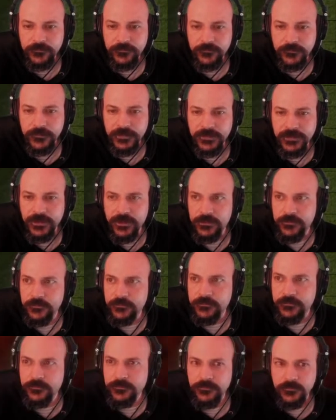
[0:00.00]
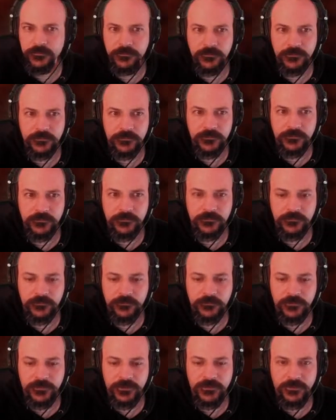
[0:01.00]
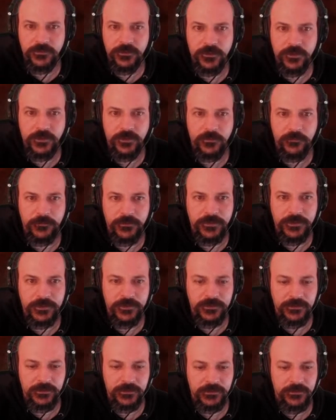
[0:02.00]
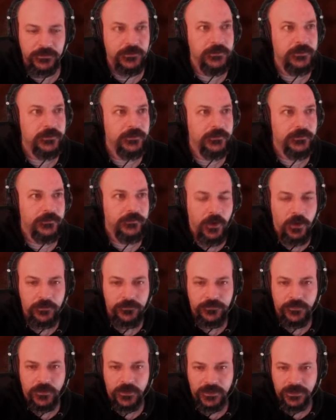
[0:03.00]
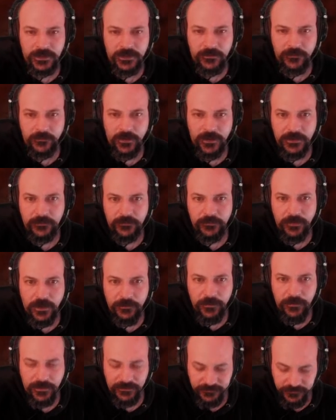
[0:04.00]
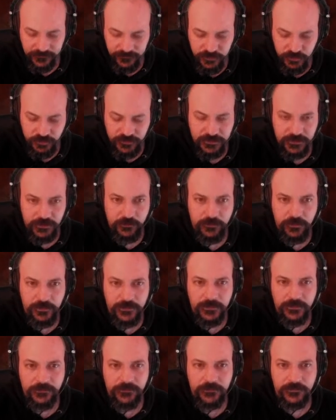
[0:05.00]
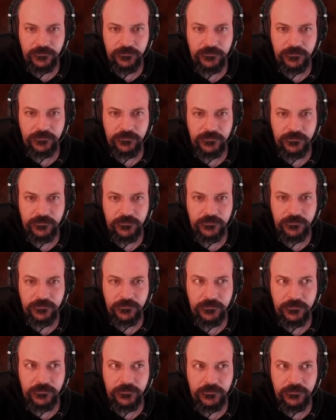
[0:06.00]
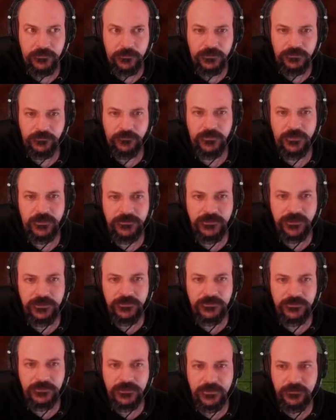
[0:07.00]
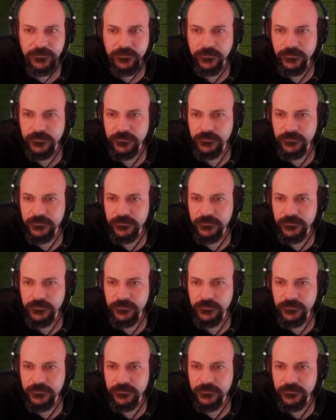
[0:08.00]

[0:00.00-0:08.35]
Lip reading: Again, the Othar here might be best off joining up with. Imagine if they attack together.